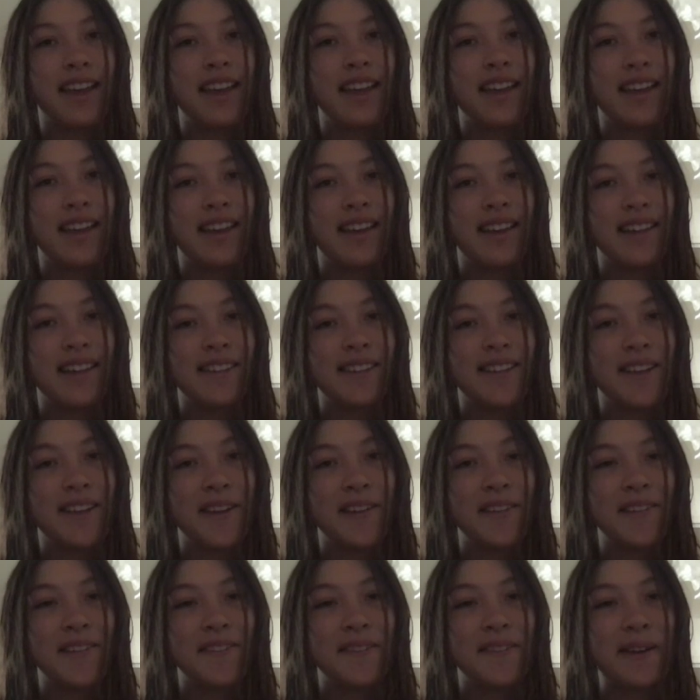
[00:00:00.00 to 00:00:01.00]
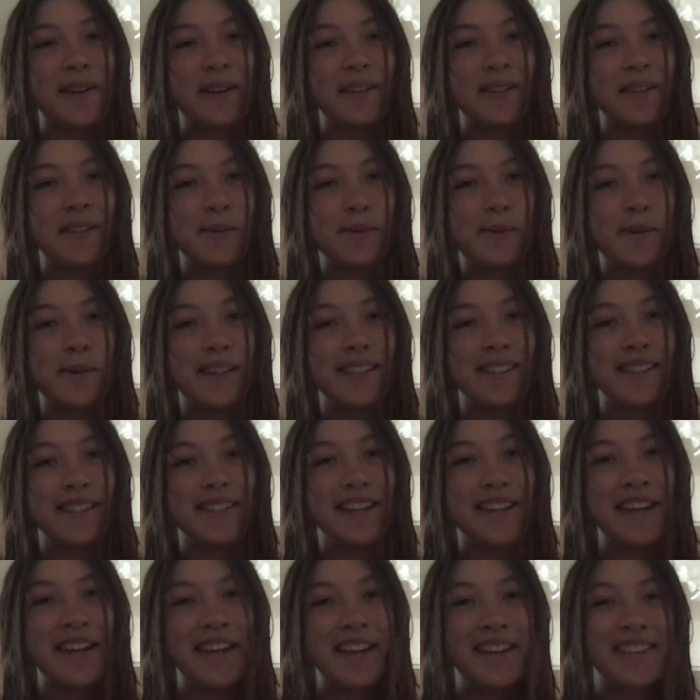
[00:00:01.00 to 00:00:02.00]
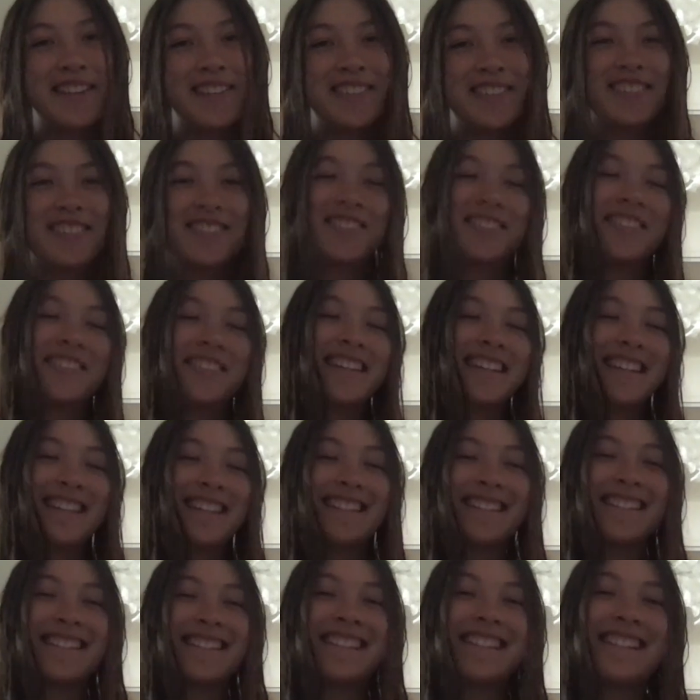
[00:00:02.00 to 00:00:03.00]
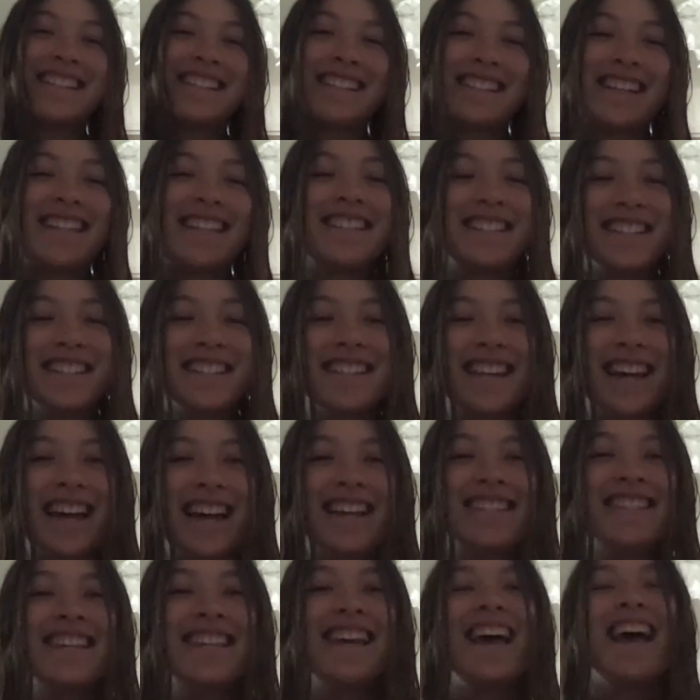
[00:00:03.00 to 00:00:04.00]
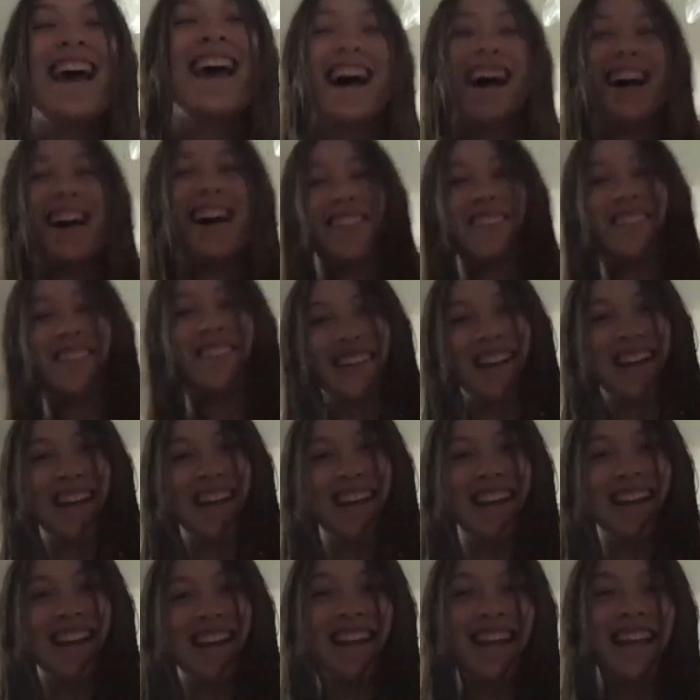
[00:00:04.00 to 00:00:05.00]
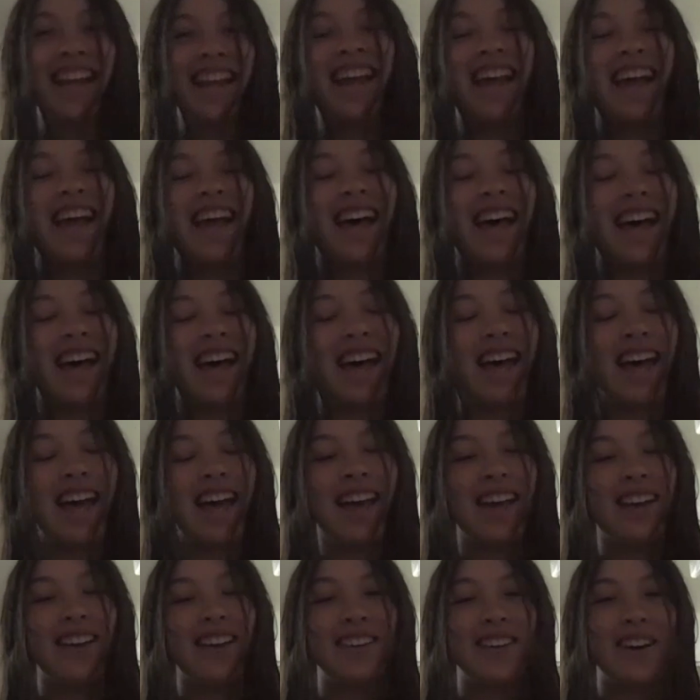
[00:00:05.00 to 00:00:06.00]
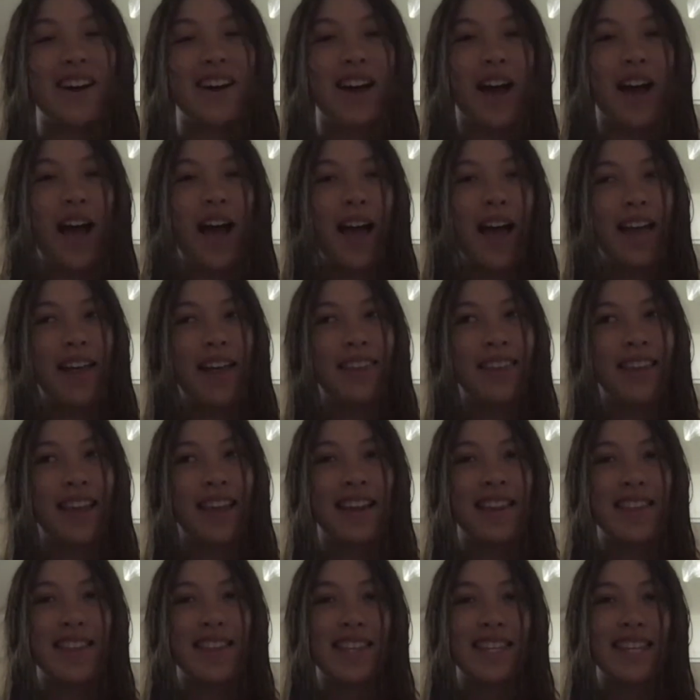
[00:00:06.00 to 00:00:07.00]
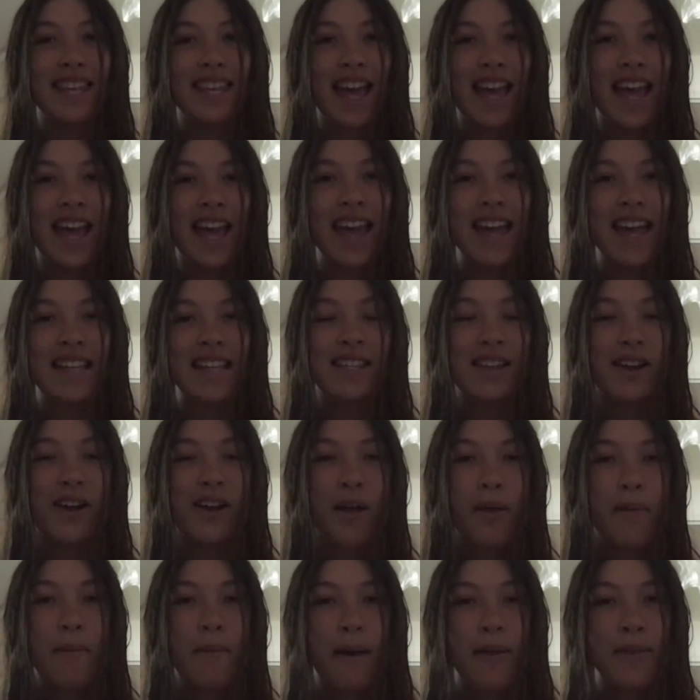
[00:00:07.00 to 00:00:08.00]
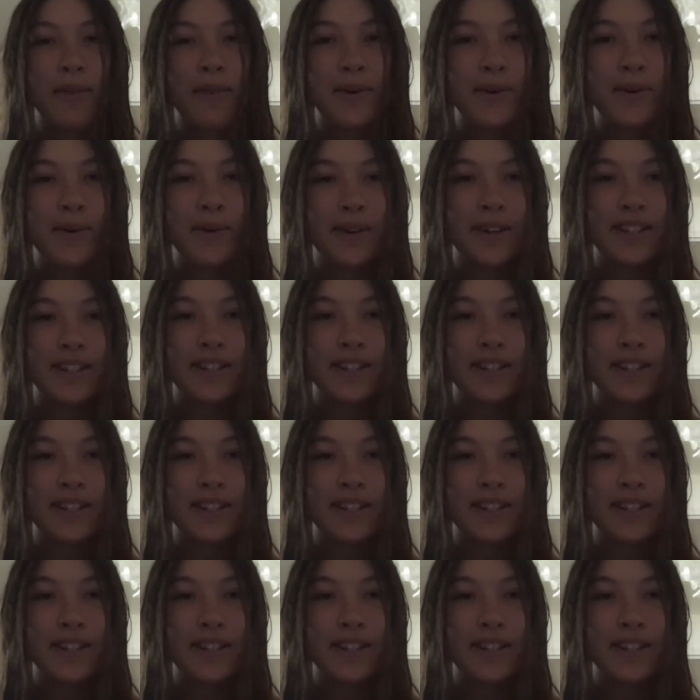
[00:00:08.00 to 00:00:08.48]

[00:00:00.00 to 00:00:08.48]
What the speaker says: It's a lot of fun to win stuff because it's just nice. But at the end of the day, it's all about the horses.